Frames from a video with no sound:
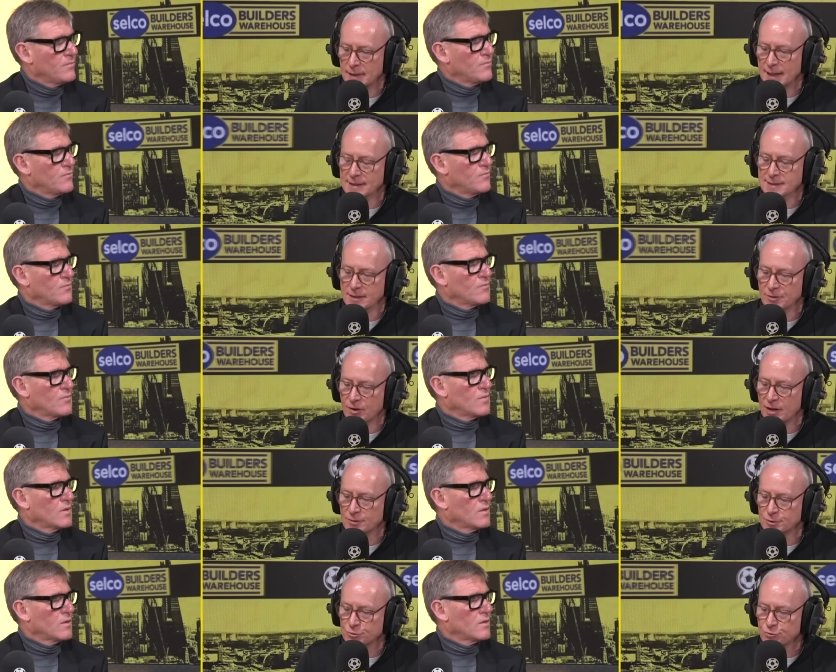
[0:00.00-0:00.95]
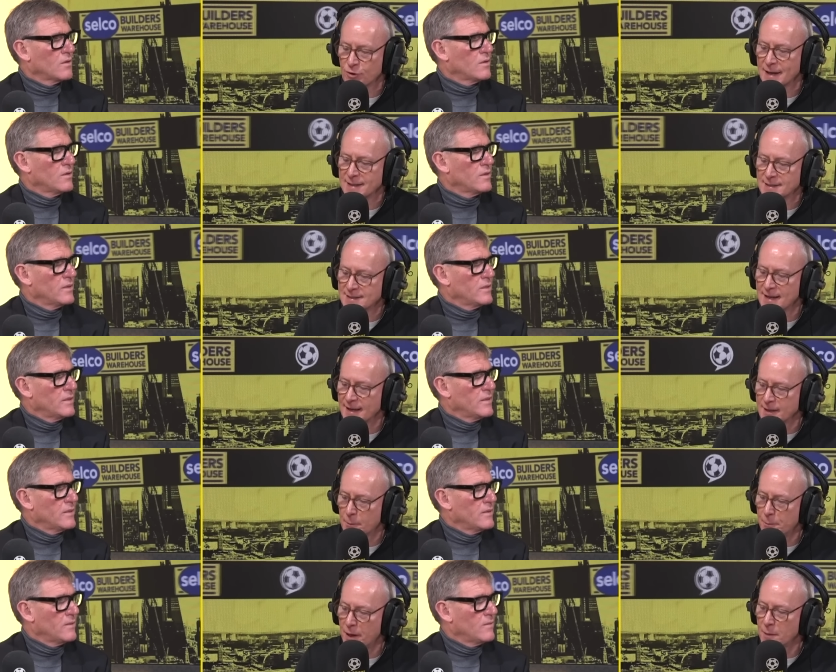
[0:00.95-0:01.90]
Speaker 1: Alexander-Arnold, Rice,
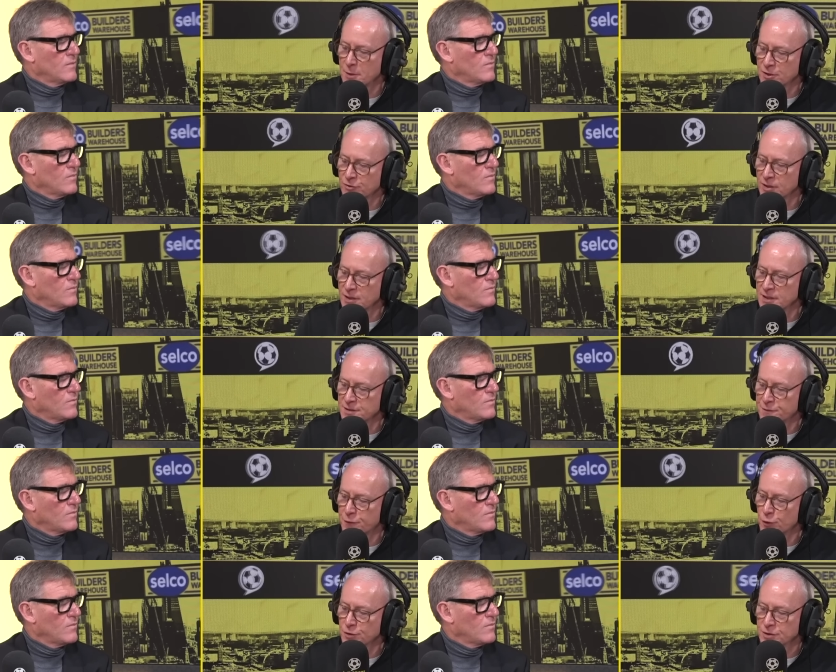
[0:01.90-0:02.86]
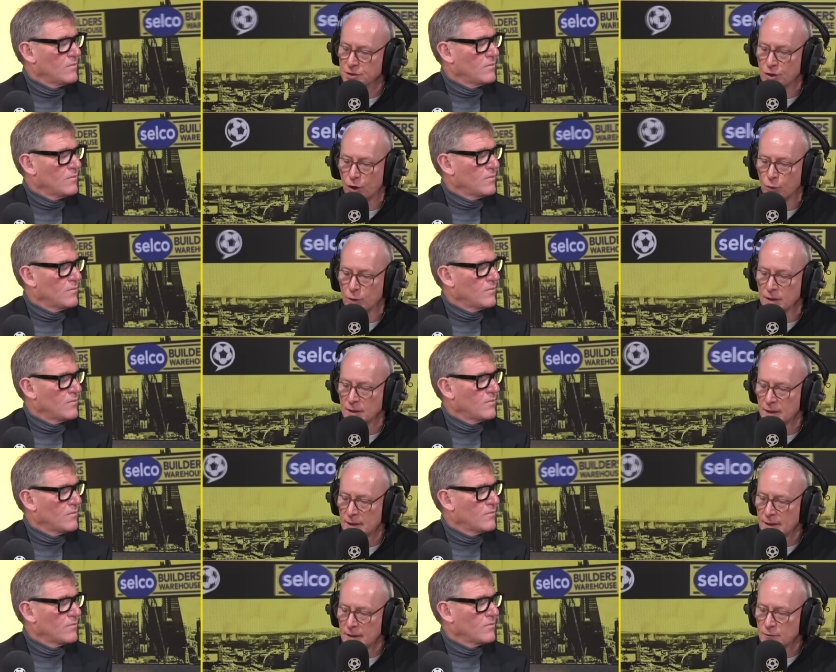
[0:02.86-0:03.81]
Saka, Palmer, Grealish, Foden, Cole,
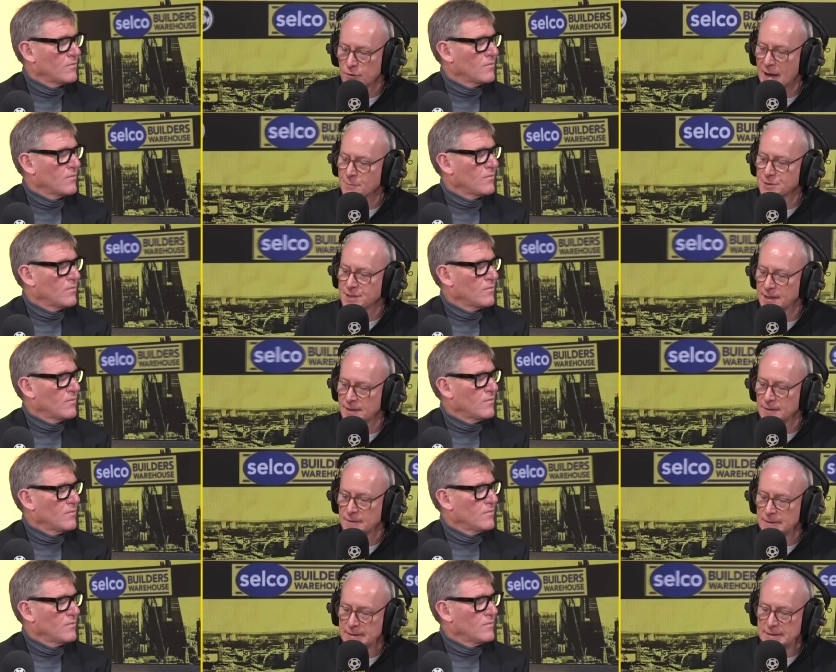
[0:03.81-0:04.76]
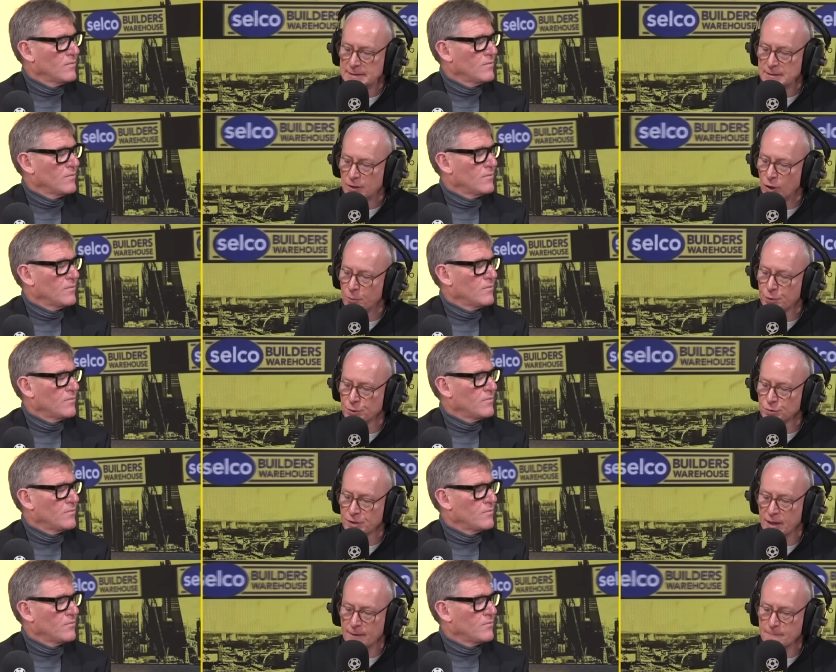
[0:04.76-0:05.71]
Ramsdale, all
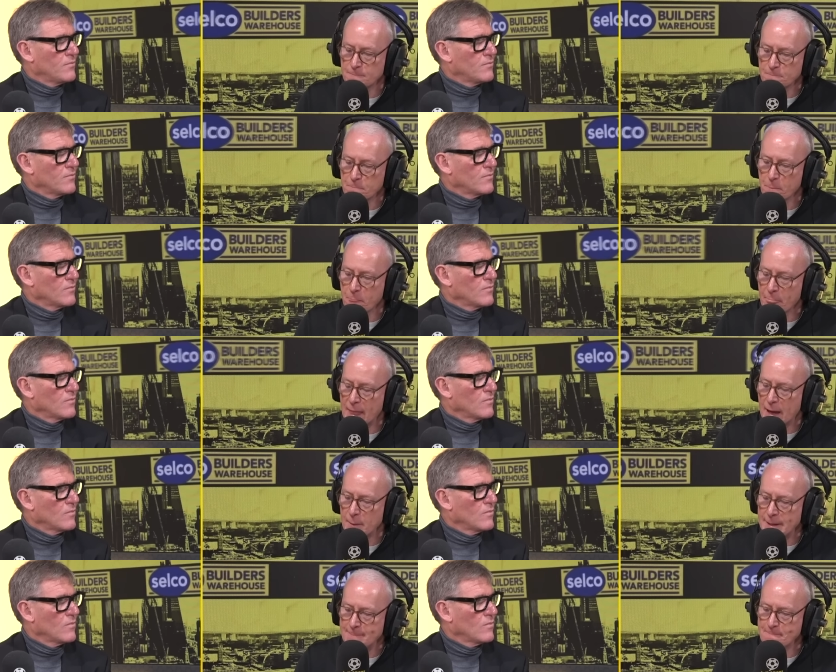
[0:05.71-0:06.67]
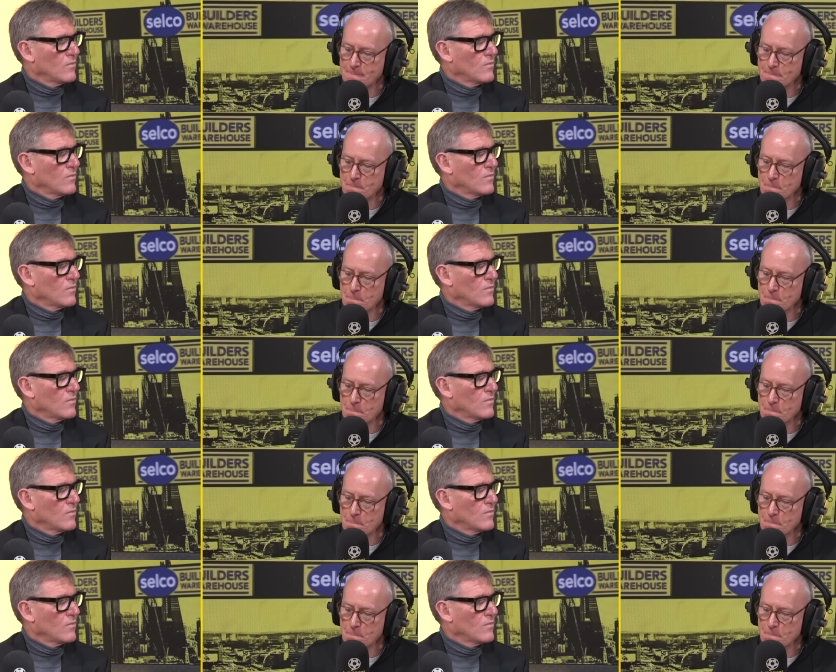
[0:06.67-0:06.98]
pulled out. I mean,